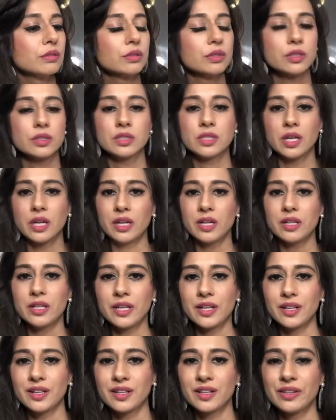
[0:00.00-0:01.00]
So it's kind of
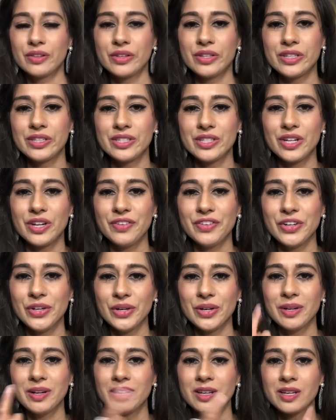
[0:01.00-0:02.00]
like cleans off
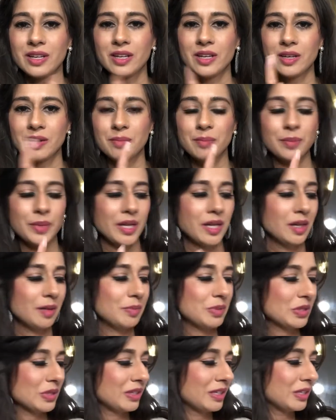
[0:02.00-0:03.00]
your
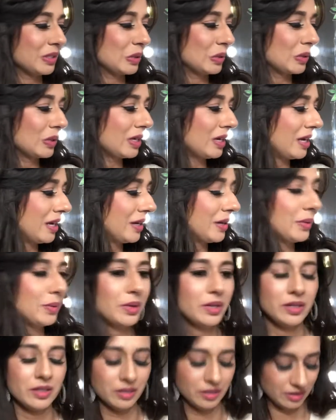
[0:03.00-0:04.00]
makeup, so then you kind of
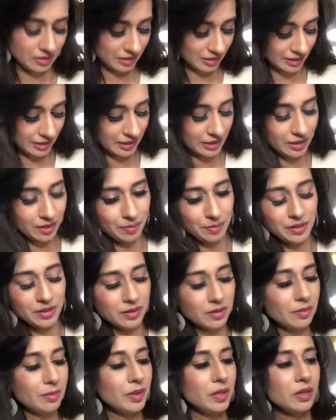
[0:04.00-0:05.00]
want to clean it up a
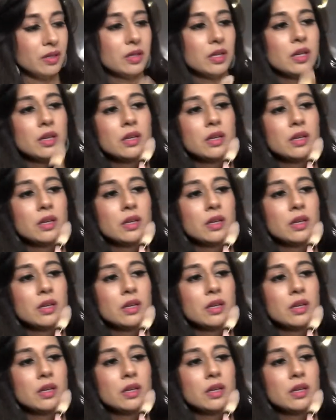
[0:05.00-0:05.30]
little bit.